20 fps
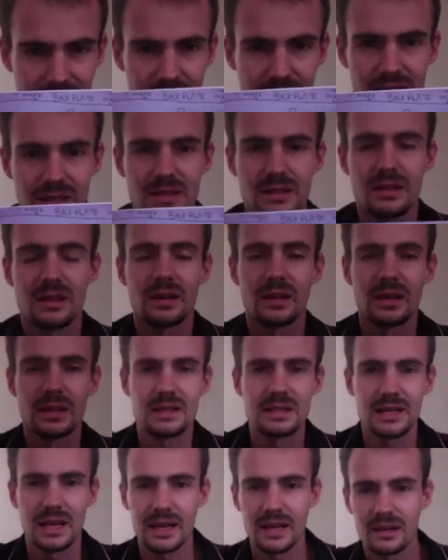That's the
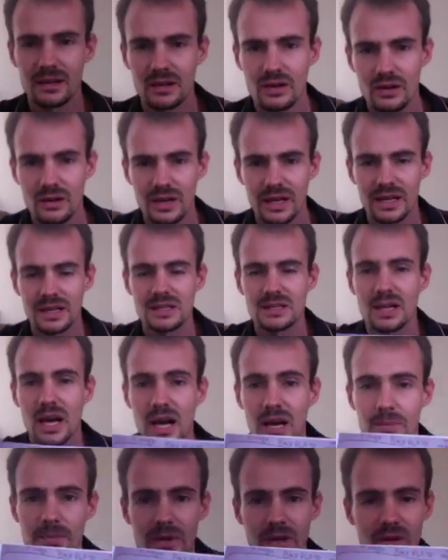exact correct
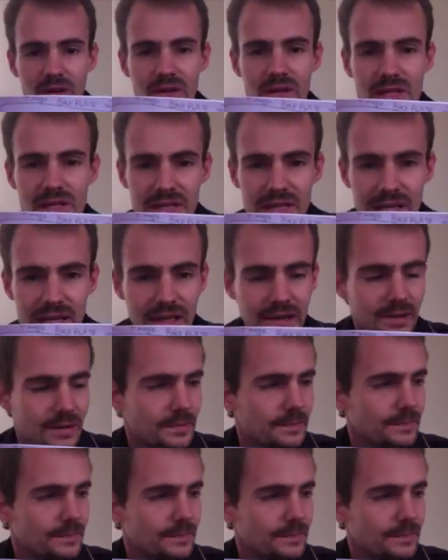timing on this gear.